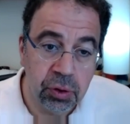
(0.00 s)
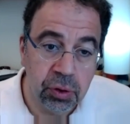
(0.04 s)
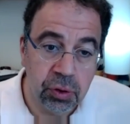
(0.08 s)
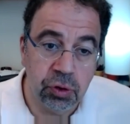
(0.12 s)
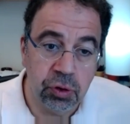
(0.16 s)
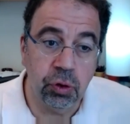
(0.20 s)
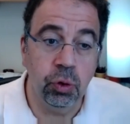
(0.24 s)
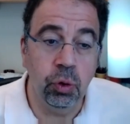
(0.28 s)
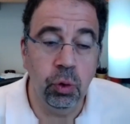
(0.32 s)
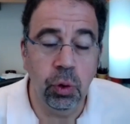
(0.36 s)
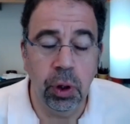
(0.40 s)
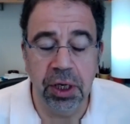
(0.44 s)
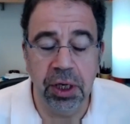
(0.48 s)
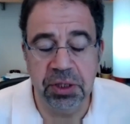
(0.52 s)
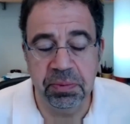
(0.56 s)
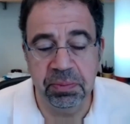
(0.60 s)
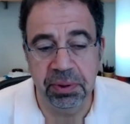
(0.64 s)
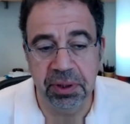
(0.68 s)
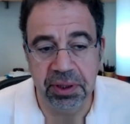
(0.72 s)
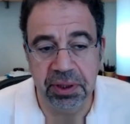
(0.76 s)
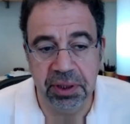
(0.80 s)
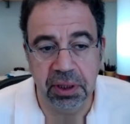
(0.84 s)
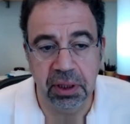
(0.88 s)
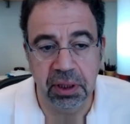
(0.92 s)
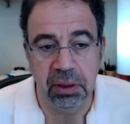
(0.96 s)
So who has
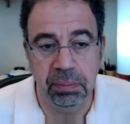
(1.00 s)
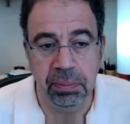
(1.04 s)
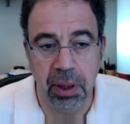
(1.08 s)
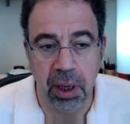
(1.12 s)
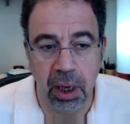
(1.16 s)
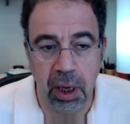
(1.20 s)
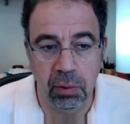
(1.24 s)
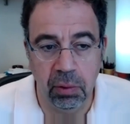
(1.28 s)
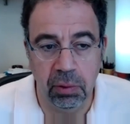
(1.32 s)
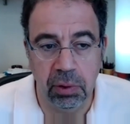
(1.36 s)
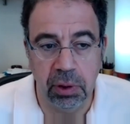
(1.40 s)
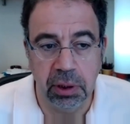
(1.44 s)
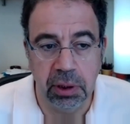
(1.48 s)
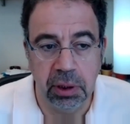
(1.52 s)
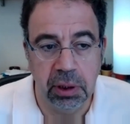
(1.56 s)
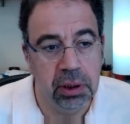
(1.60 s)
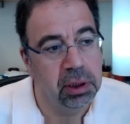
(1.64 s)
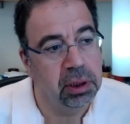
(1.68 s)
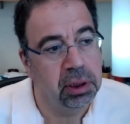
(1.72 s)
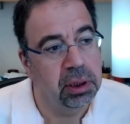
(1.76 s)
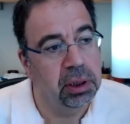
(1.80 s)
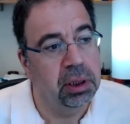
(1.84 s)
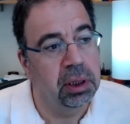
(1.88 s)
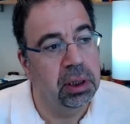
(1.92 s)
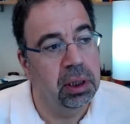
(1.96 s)
political power?
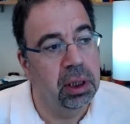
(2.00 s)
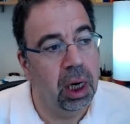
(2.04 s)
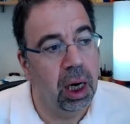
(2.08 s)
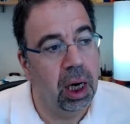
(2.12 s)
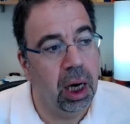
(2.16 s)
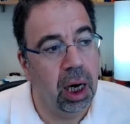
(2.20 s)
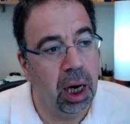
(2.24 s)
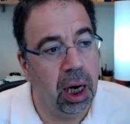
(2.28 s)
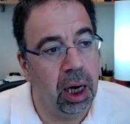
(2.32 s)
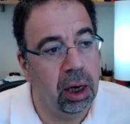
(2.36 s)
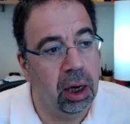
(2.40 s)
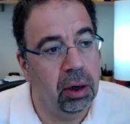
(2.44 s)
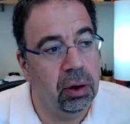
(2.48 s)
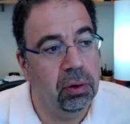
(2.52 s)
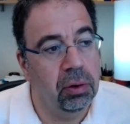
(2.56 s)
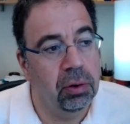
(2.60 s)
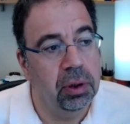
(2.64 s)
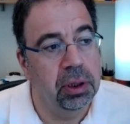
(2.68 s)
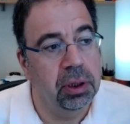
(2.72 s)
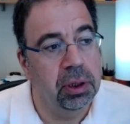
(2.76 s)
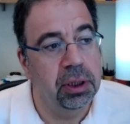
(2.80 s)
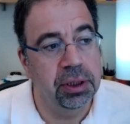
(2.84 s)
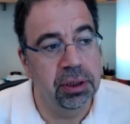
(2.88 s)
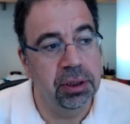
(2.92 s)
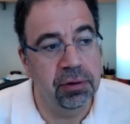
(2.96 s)
How
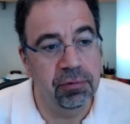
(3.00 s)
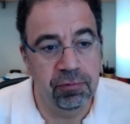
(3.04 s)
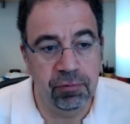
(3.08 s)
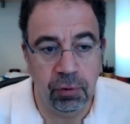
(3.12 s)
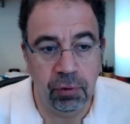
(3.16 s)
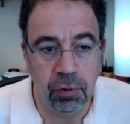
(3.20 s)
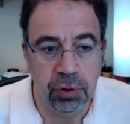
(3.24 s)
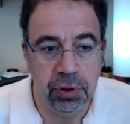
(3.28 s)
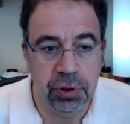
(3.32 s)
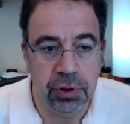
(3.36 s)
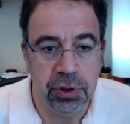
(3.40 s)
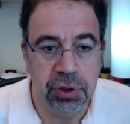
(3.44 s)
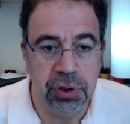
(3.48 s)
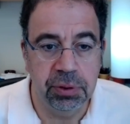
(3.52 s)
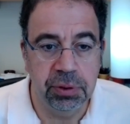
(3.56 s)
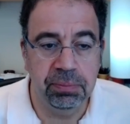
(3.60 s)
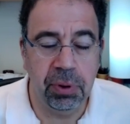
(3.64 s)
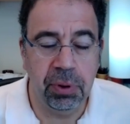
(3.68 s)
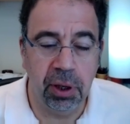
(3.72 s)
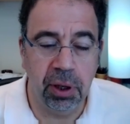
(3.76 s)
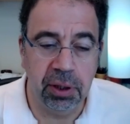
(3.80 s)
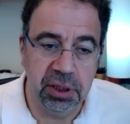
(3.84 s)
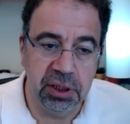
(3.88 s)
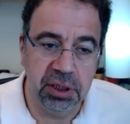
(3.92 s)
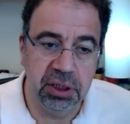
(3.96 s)
the voice,
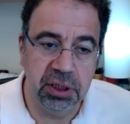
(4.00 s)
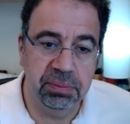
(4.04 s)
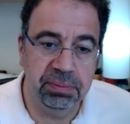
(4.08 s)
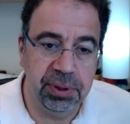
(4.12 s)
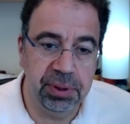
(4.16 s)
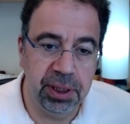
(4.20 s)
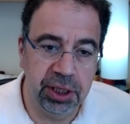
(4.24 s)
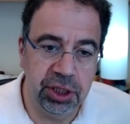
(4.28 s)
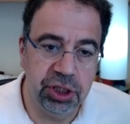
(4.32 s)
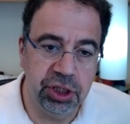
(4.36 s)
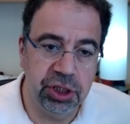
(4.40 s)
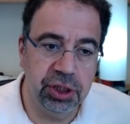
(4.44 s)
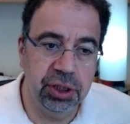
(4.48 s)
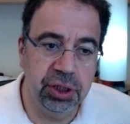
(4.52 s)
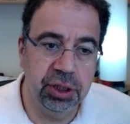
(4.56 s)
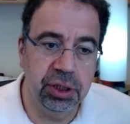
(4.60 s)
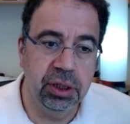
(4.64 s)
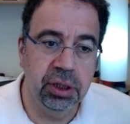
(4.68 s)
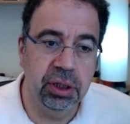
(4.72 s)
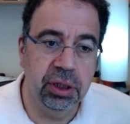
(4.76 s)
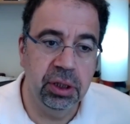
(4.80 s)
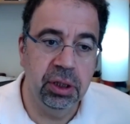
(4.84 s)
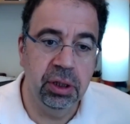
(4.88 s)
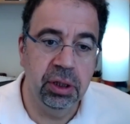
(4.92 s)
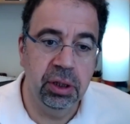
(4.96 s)
participation,
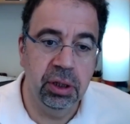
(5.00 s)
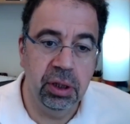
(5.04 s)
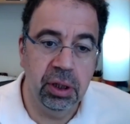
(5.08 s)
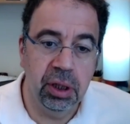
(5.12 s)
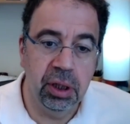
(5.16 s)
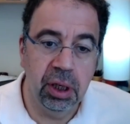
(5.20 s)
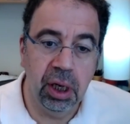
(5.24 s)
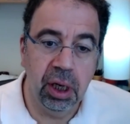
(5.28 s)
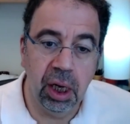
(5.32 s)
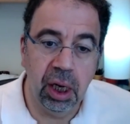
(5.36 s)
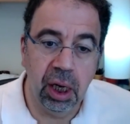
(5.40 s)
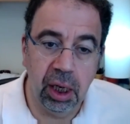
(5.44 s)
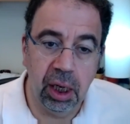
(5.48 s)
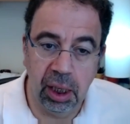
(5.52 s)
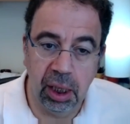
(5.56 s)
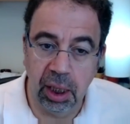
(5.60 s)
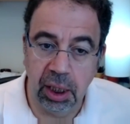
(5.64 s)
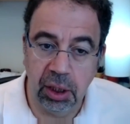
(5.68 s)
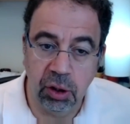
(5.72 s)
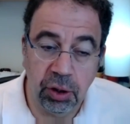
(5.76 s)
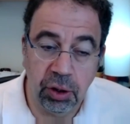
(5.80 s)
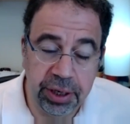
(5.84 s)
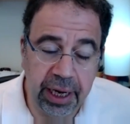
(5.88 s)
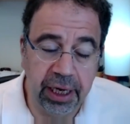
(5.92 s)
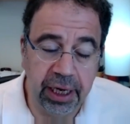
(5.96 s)

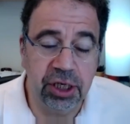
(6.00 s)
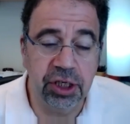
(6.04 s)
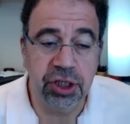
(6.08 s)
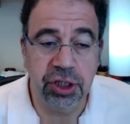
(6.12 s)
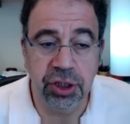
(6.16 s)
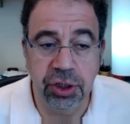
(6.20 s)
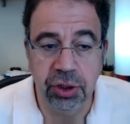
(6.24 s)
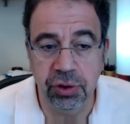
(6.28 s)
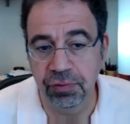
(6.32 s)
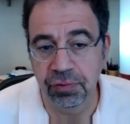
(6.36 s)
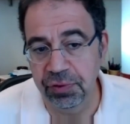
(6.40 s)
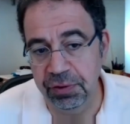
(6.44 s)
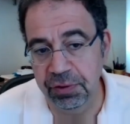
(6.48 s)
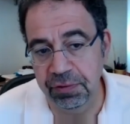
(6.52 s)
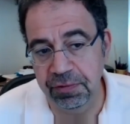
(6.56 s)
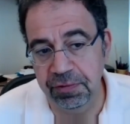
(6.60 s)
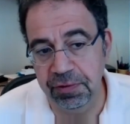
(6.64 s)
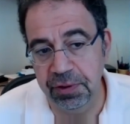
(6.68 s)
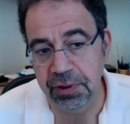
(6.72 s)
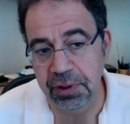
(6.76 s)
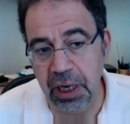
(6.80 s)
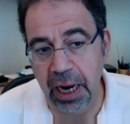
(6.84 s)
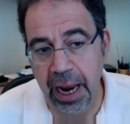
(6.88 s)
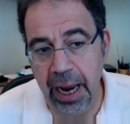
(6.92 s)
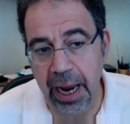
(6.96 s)
connections of
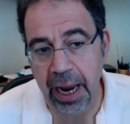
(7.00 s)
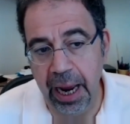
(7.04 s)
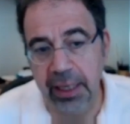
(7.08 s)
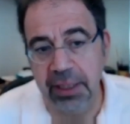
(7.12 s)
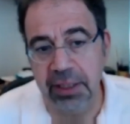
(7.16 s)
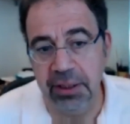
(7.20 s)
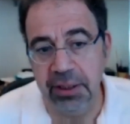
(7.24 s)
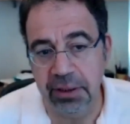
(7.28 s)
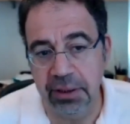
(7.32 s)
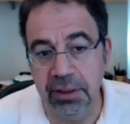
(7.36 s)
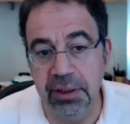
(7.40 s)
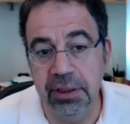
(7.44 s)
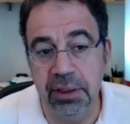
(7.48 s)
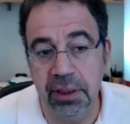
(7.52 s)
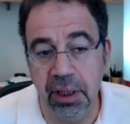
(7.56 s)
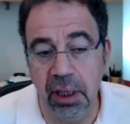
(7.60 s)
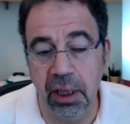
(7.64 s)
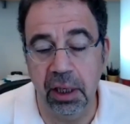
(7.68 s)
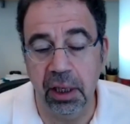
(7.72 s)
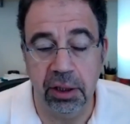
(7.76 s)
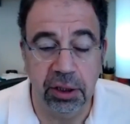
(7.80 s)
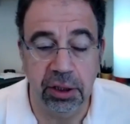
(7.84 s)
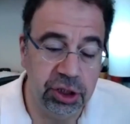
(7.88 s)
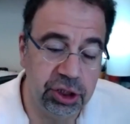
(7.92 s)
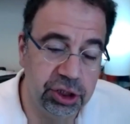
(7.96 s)
different actors
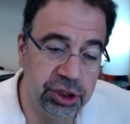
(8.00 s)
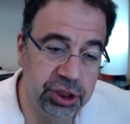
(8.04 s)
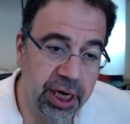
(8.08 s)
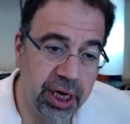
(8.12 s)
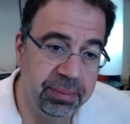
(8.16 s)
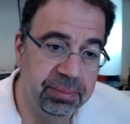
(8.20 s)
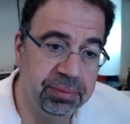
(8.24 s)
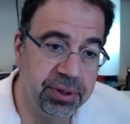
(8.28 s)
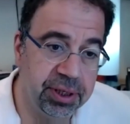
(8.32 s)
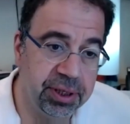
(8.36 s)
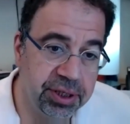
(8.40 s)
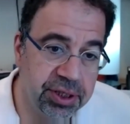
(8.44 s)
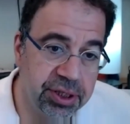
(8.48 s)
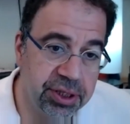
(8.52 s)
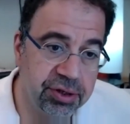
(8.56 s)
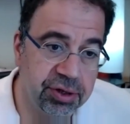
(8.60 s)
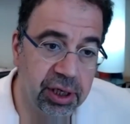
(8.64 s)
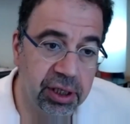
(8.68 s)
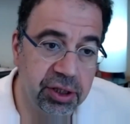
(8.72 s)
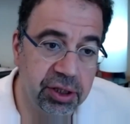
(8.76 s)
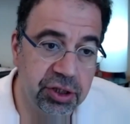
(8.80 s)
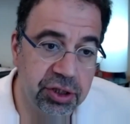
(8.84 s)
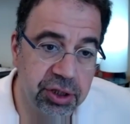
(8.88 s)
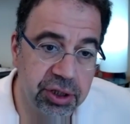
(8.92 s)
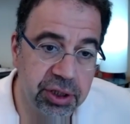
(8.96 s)
are shaped and
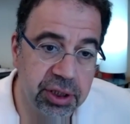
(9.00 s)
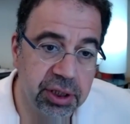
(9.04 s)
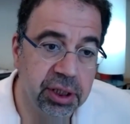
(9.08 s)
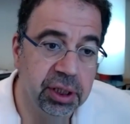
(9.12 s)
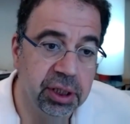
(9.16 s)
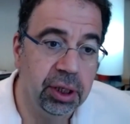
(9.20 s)
structured.